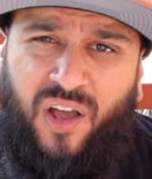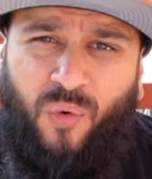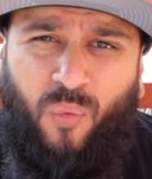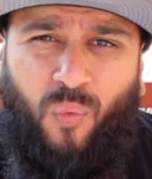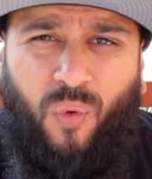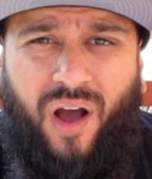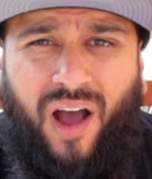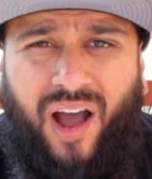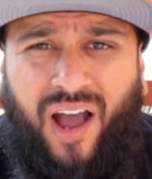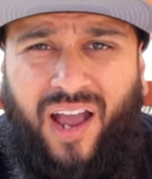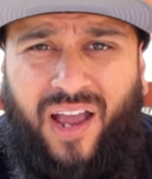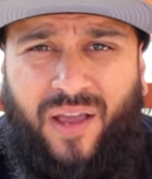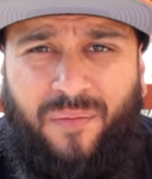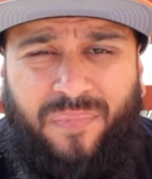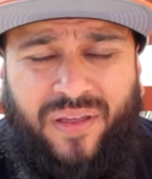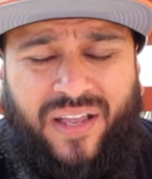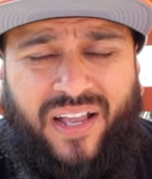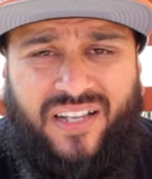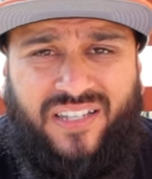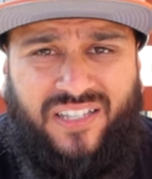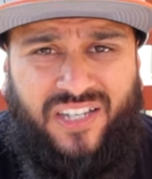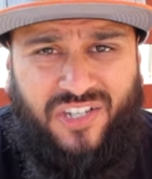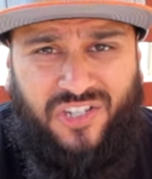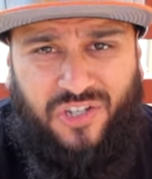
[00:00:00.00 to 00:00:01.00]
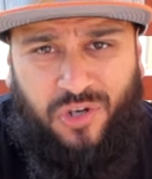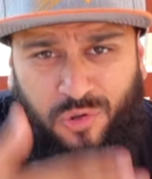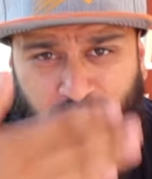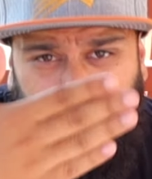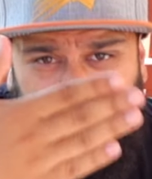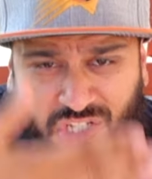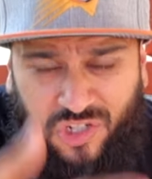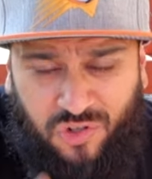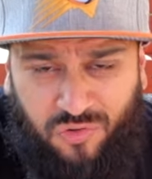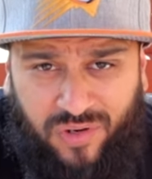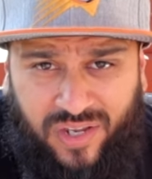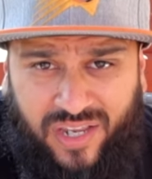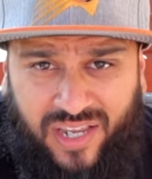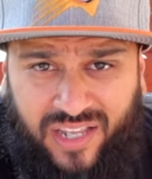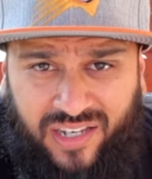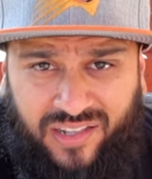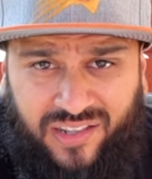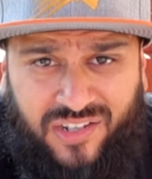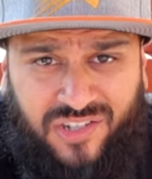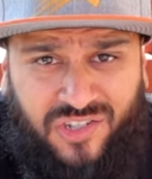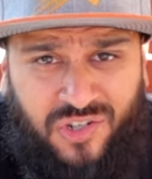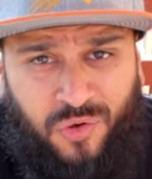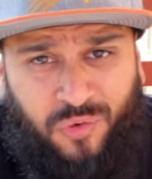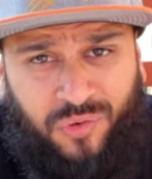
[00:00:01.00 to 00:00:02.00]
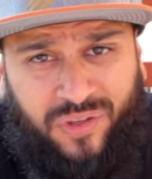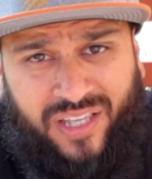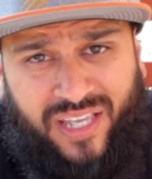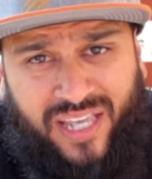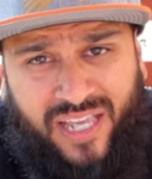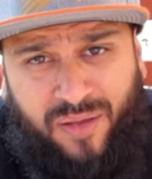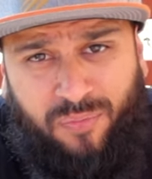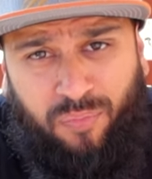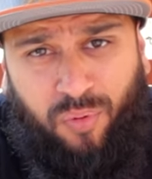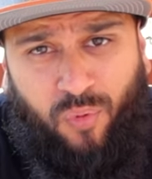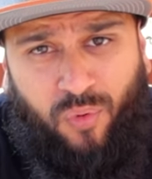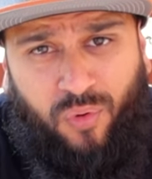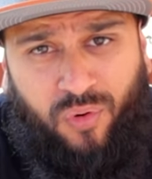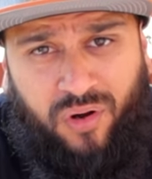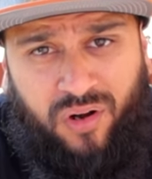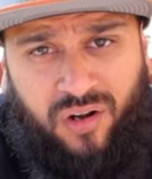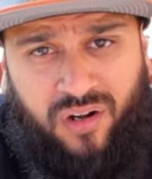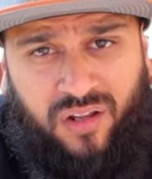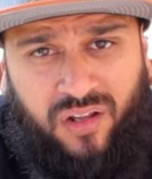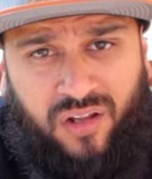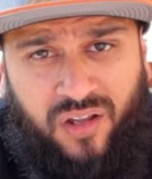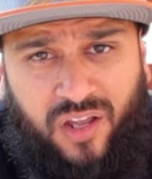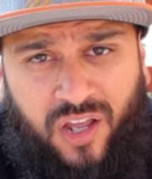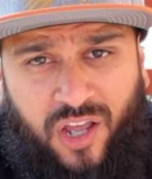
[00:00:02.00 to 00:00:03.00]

Why? Because there's no screen, there's no keyboard.